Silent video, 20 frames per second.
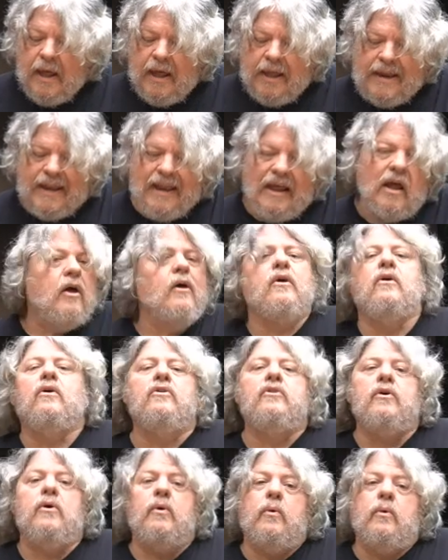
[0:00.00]
Now, you
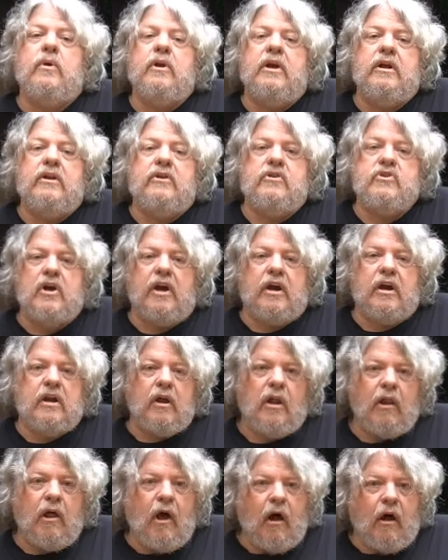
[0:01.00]
do need to check into
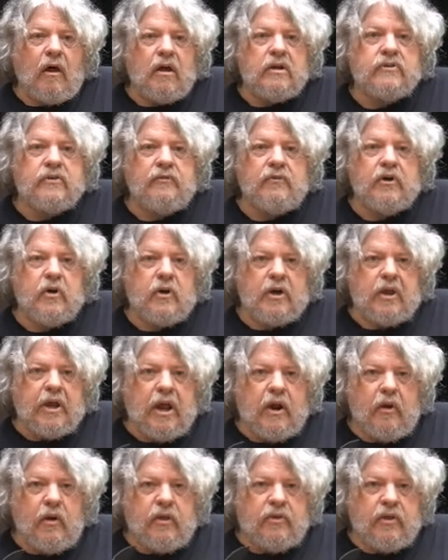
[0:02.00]
laws if you're going to
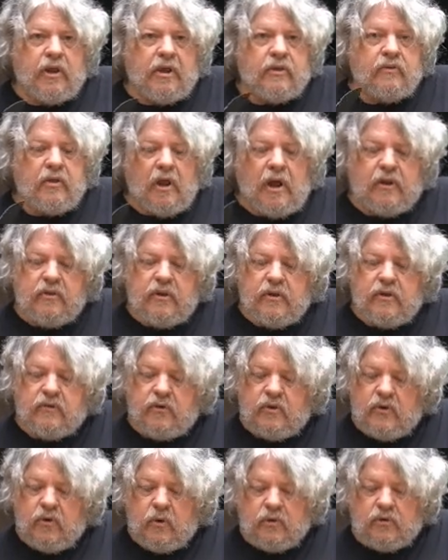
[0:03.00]
carry things like this
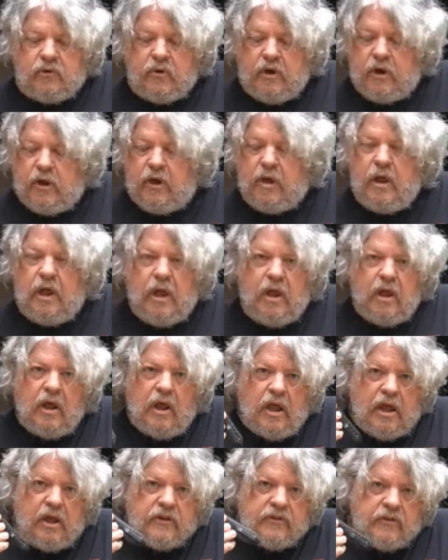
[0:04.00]
in your city.
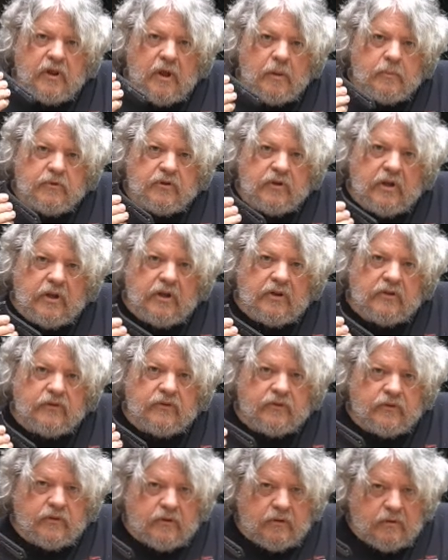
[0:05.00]
In some
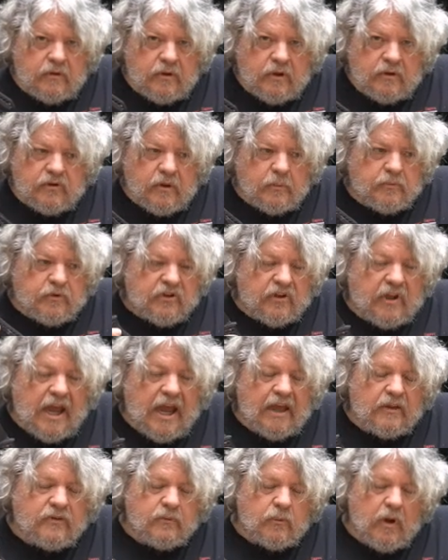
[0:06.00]
cities, in some
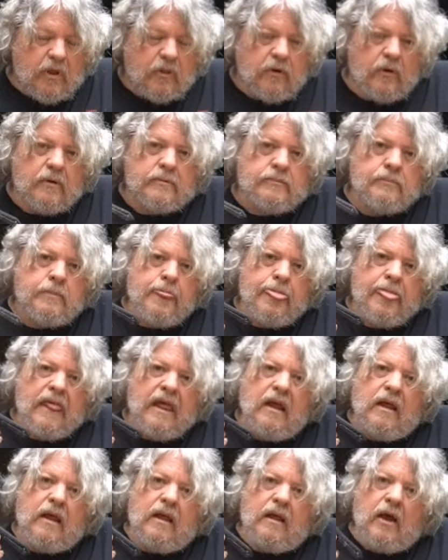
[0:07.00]
states rather,
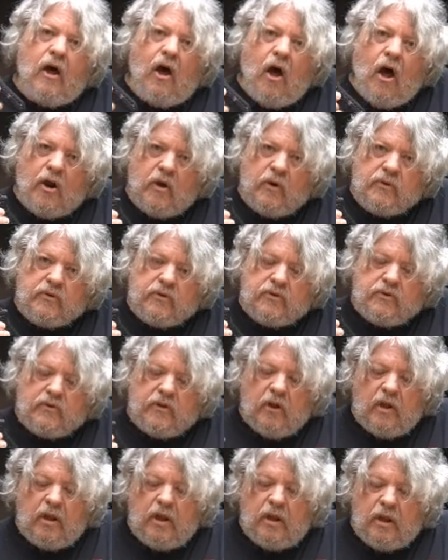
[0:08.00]
autos are
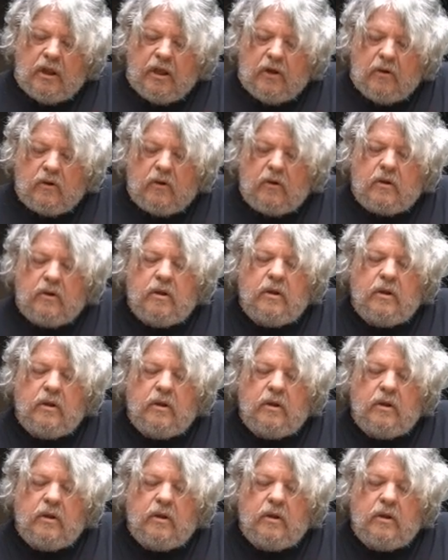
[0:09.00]
still illegal.